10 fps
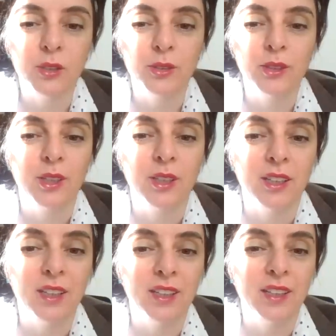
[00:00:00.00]
this was
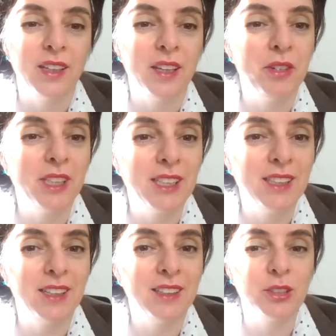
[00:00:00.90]
effective in class,
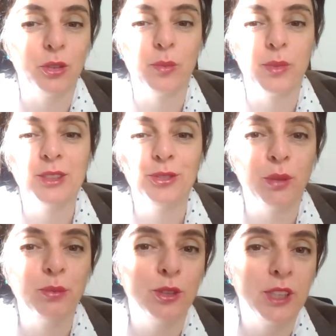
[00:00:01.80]
and I think
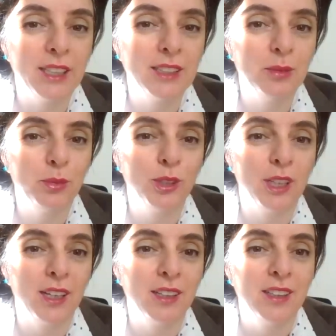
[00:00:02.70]
it still
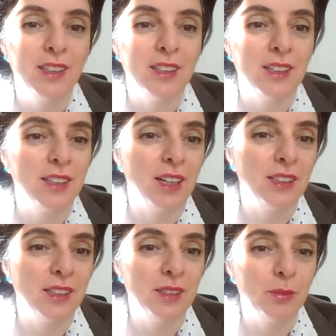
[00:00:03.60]
holds effective.
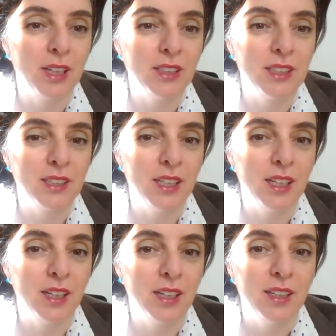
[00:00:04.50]
Thank you so much. And
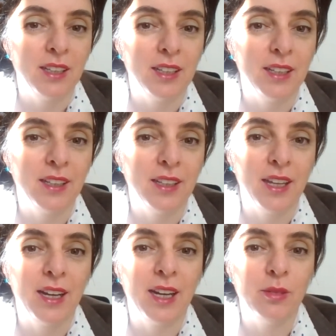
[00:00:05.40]
Ivan, I guess you are
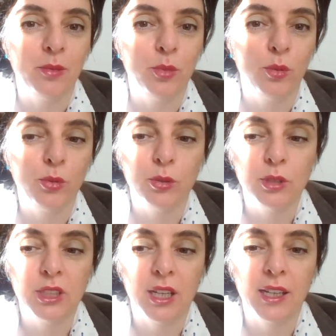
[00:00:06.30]
here. Can we
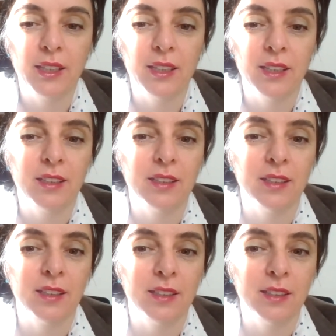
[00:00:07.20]
ask you the same
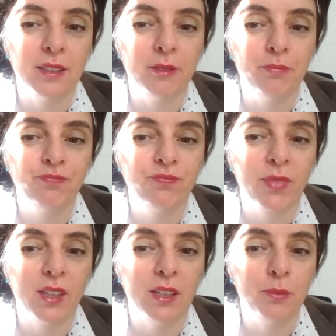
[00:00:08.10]
question? Can you
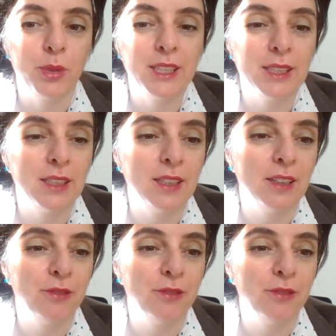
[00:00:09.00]
please answer the